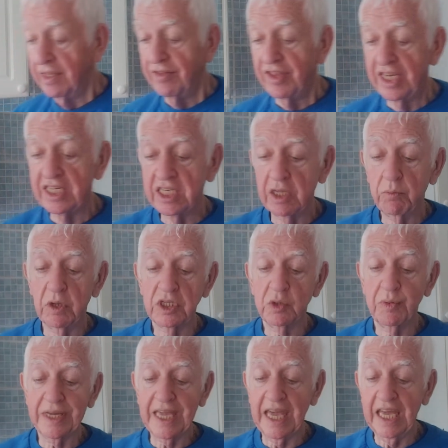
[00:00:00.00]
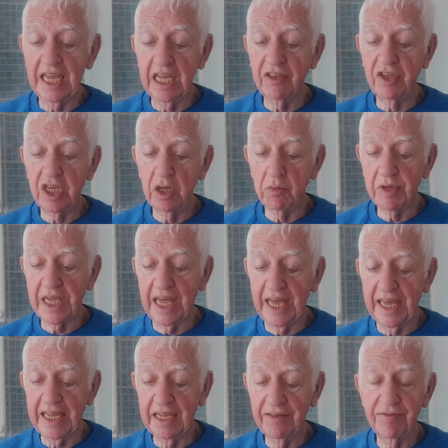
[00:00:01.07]
these are the ones we get here in the
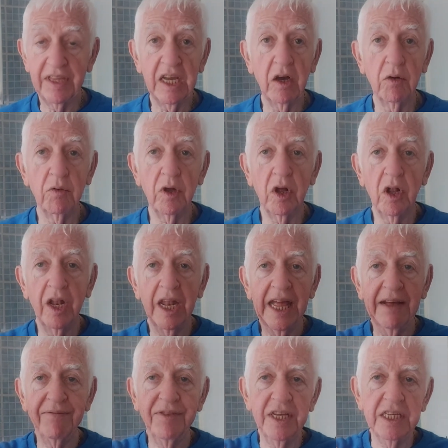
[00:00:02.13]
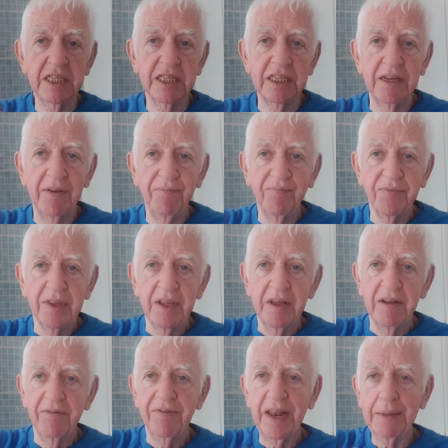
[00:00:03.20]
UK. They all have this
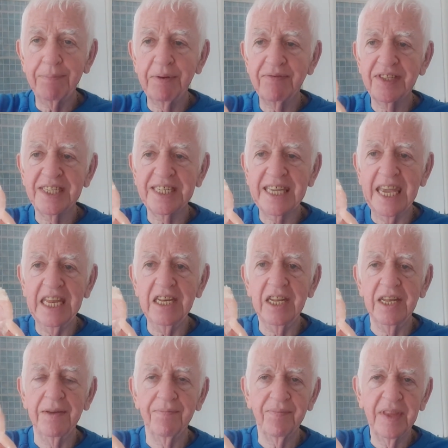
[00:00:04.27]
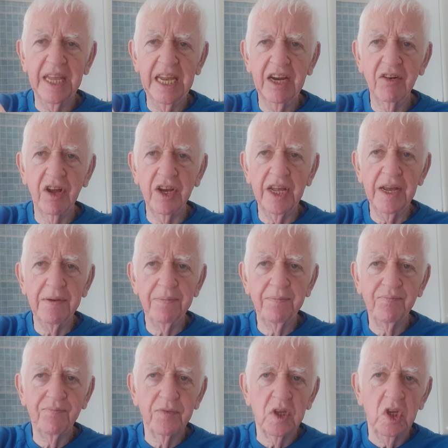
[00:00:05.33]
flap of skin here on it.
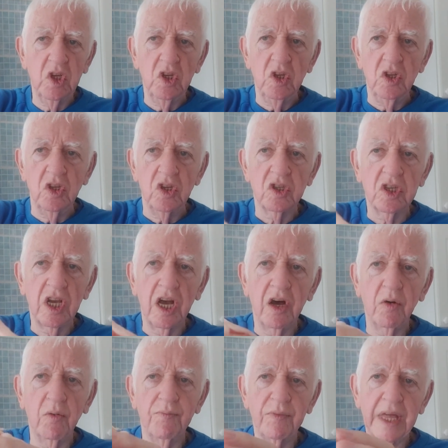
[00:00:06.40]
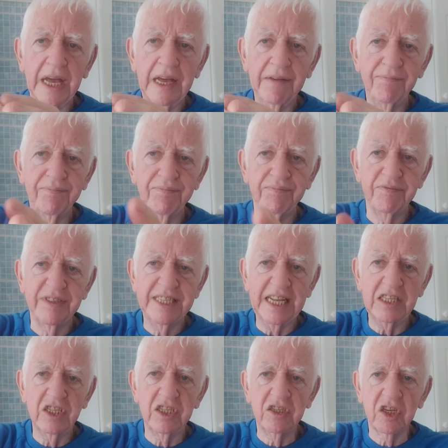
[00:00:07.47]
So I
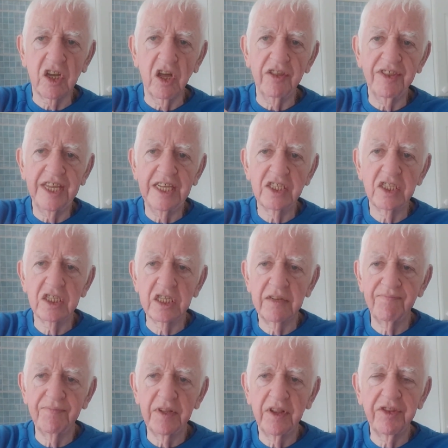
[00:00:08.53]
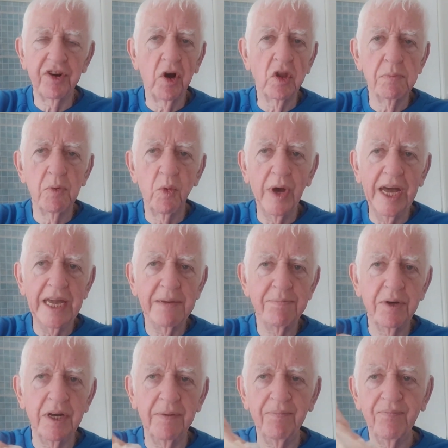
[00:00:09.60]
tend to cut these and throw them away,
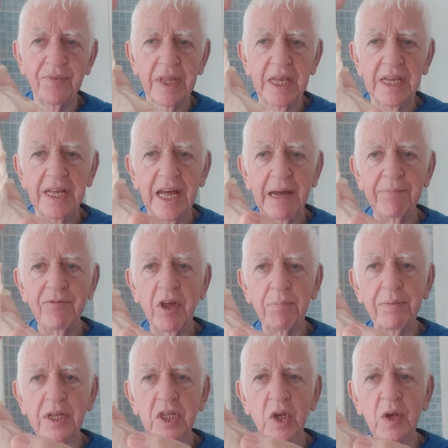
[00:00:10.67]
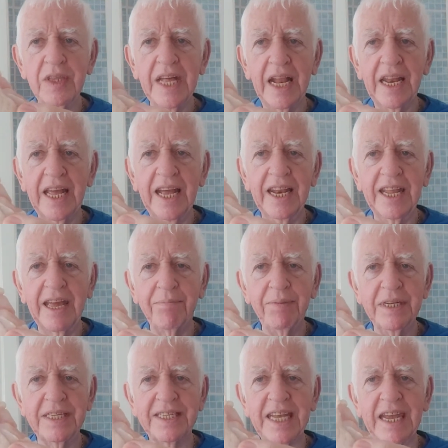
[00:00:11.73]
but I've not been doing that lately. I've
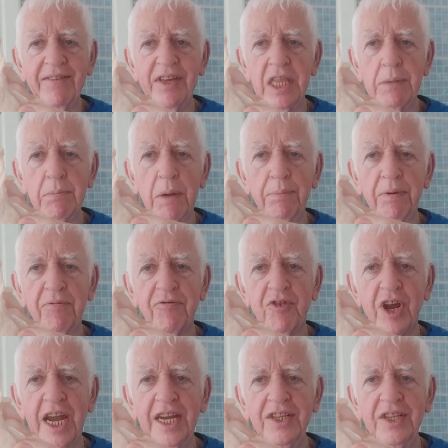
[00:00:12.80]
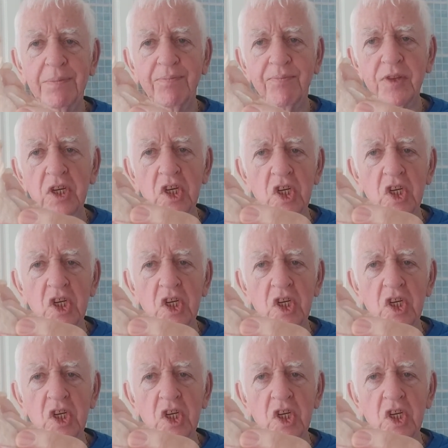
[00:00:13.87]
been saving them up and frying them.